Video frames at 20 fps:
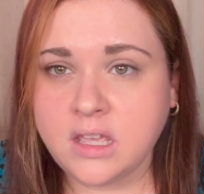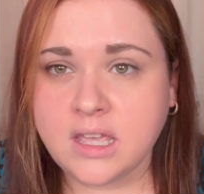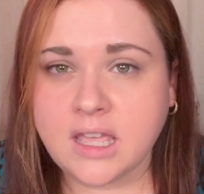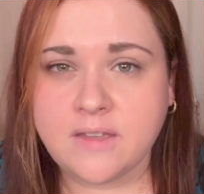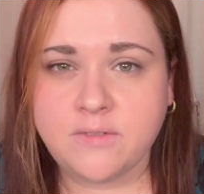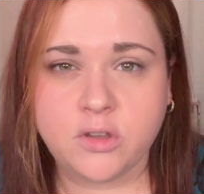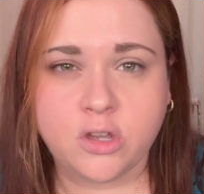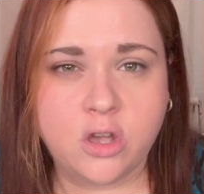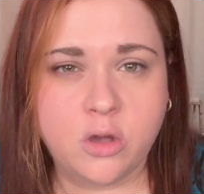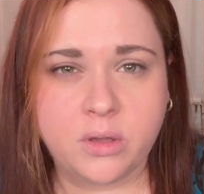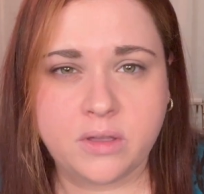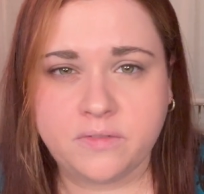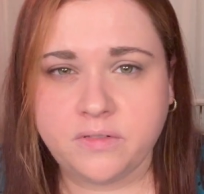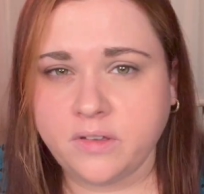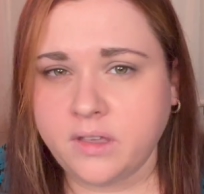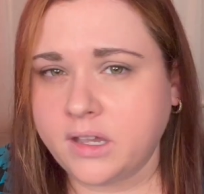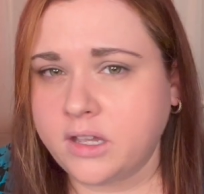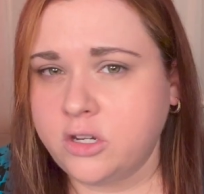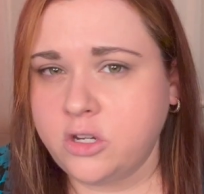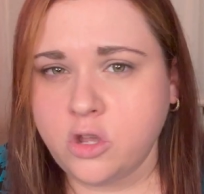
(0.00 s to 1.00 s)
If you're going for
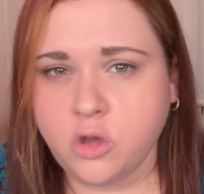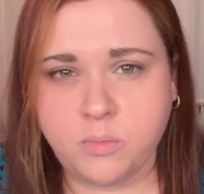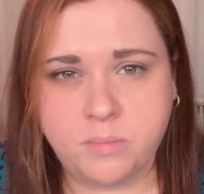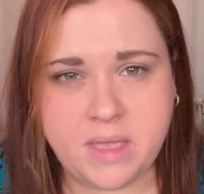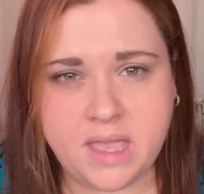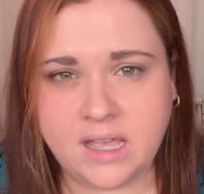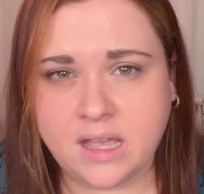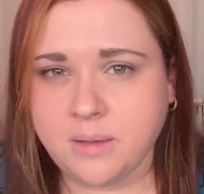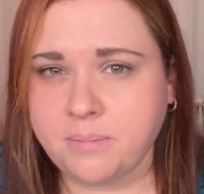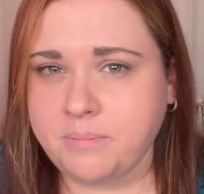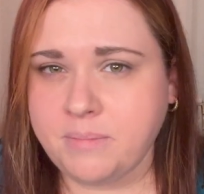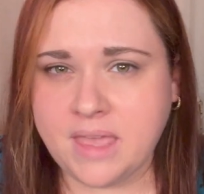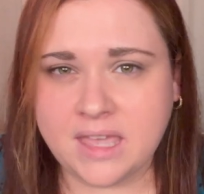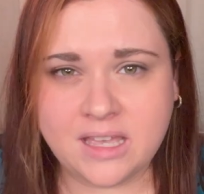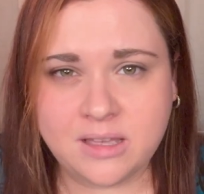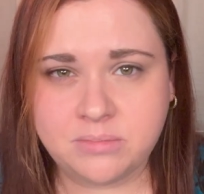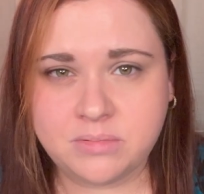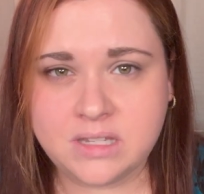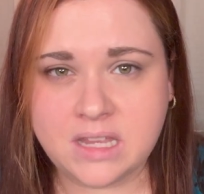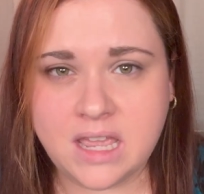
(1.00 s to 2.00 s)
like a no
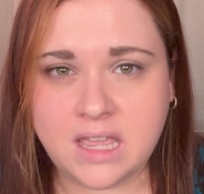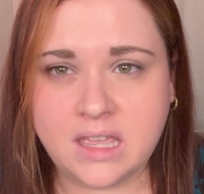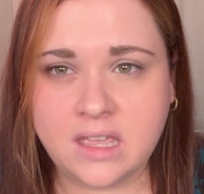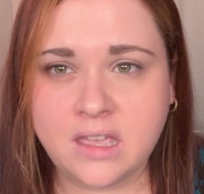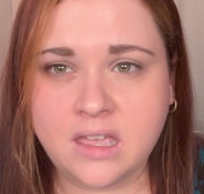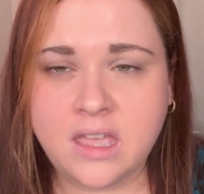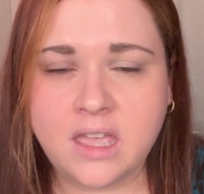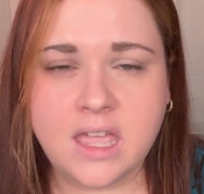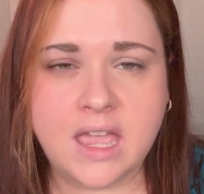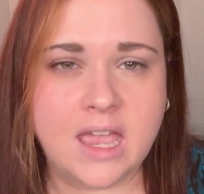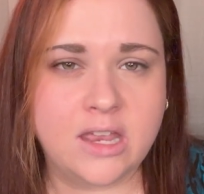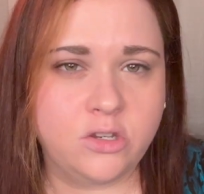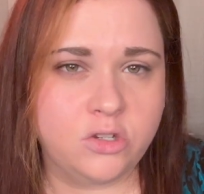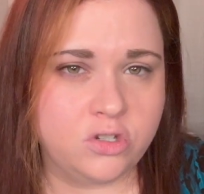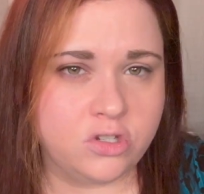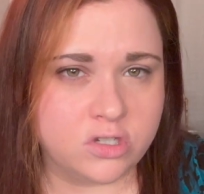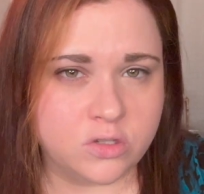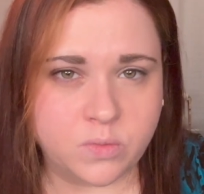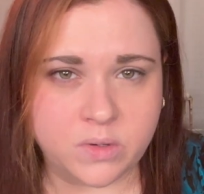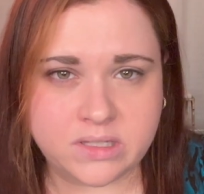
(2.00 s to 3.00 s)
makeup day and you
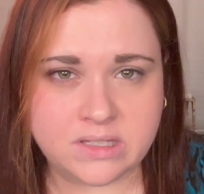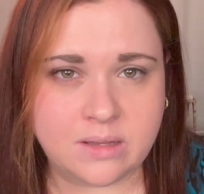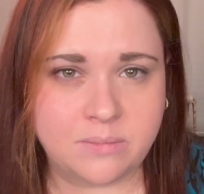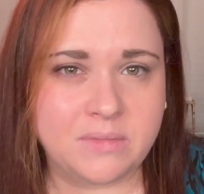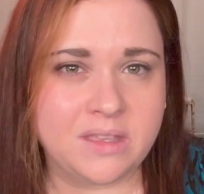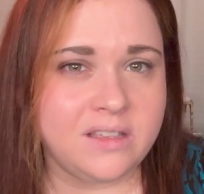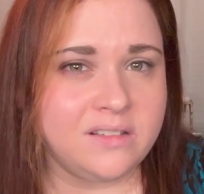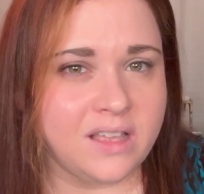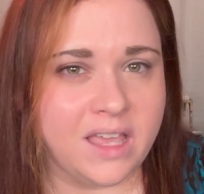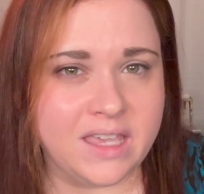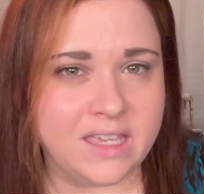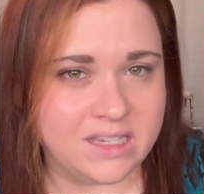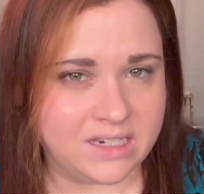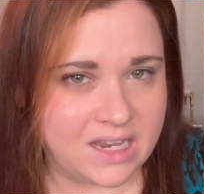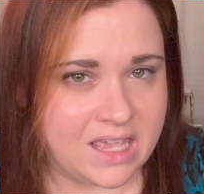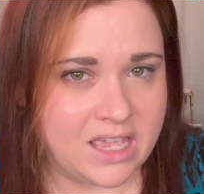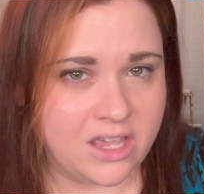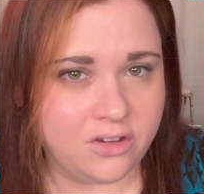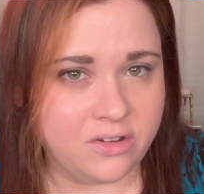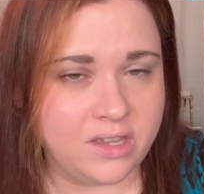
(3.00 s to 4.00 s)
just want something light and
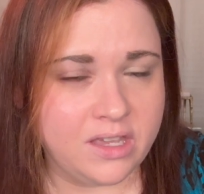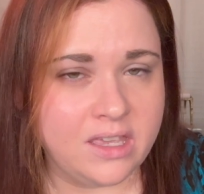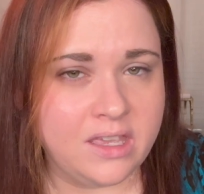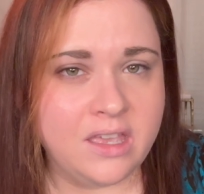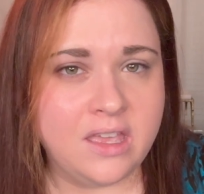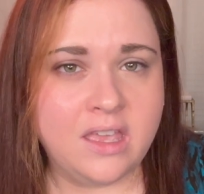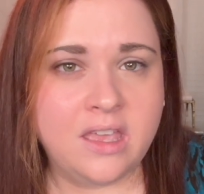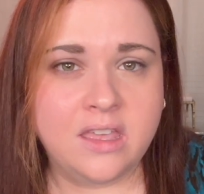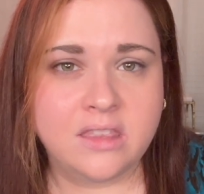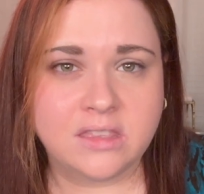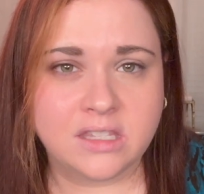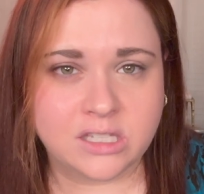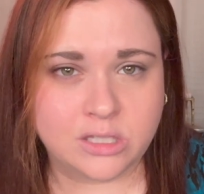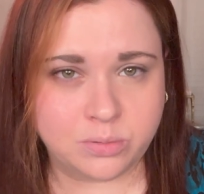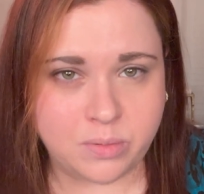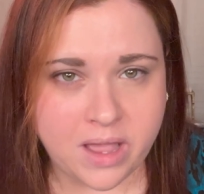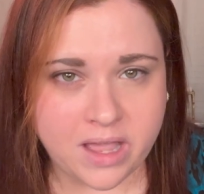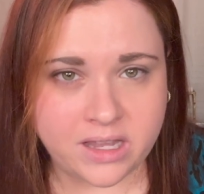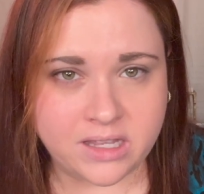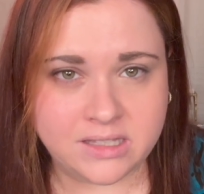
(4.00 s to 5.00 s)
airy, the
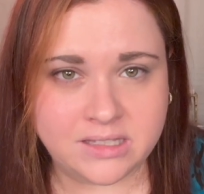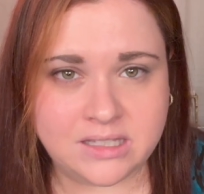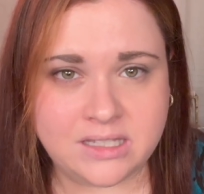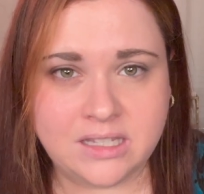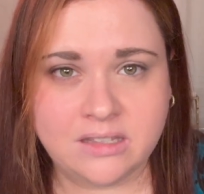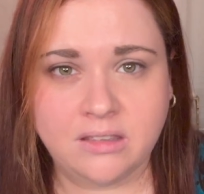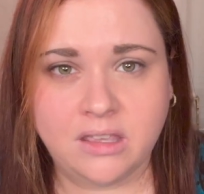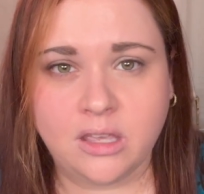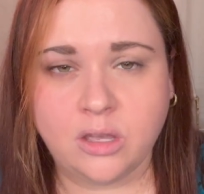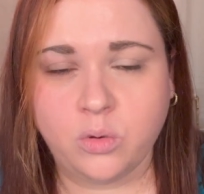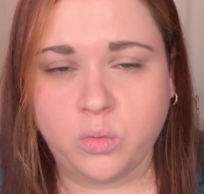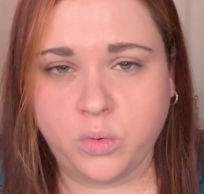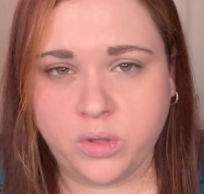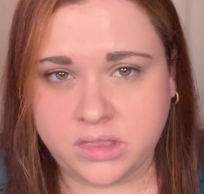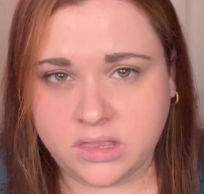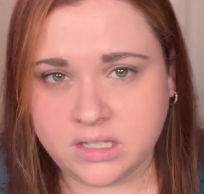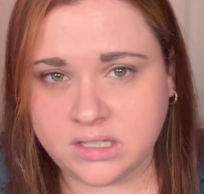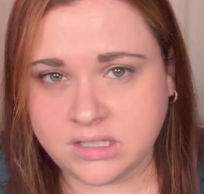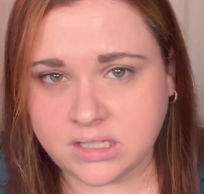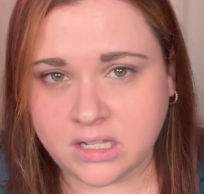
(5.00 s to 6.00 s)
spot concealing with
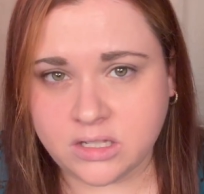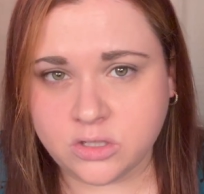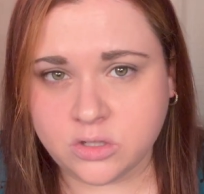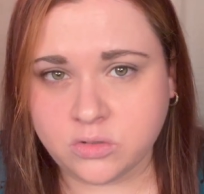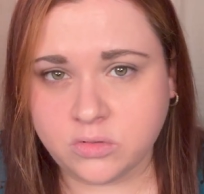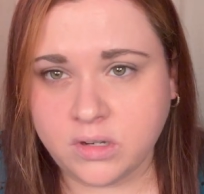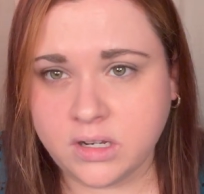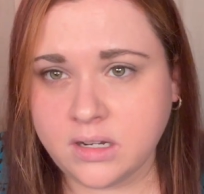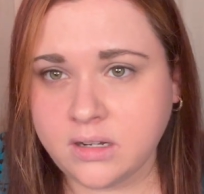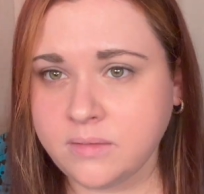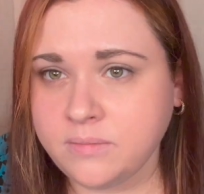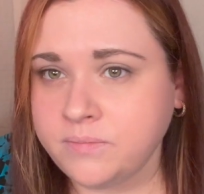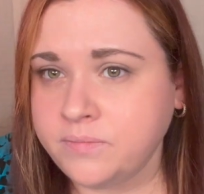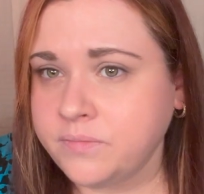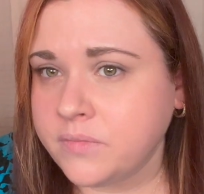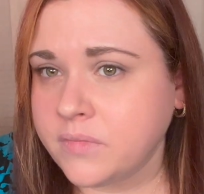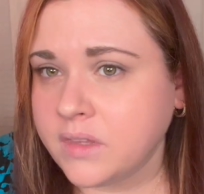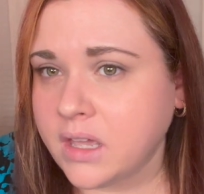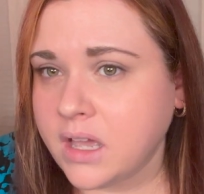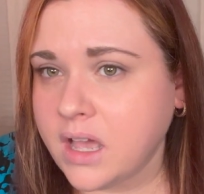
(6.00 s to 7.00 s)
the sunscreen
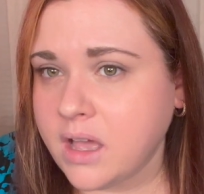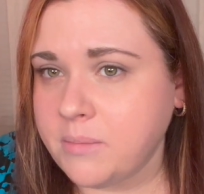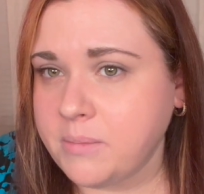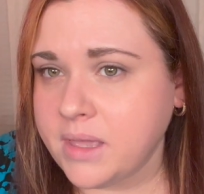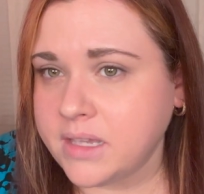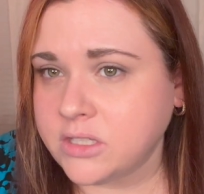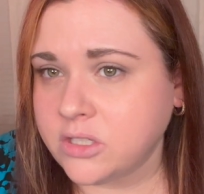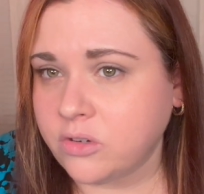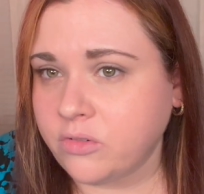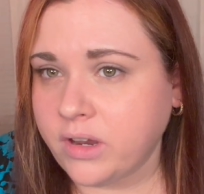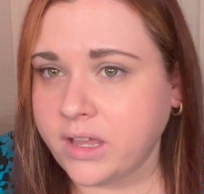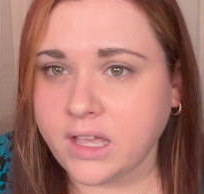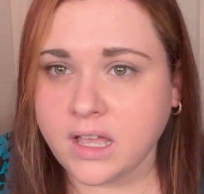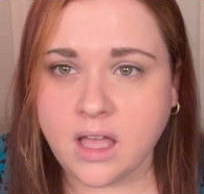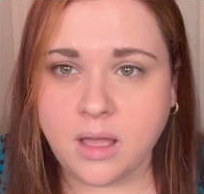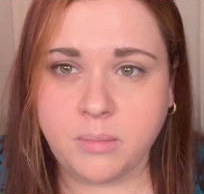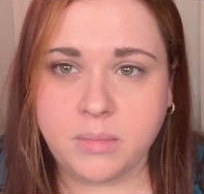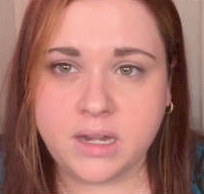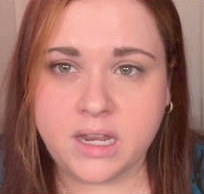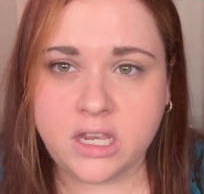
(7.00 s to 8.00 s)
makes a great
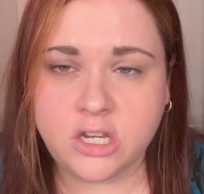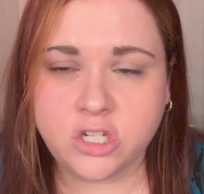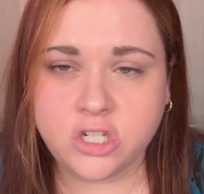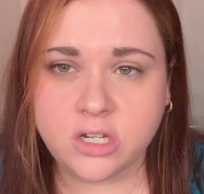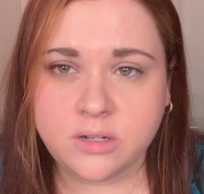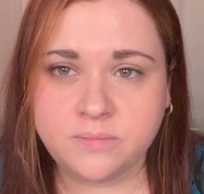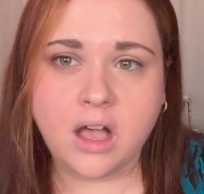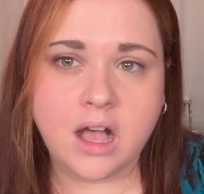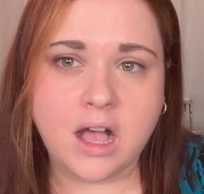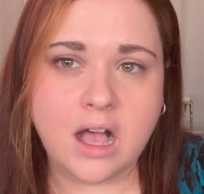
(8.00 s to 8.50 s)
combination.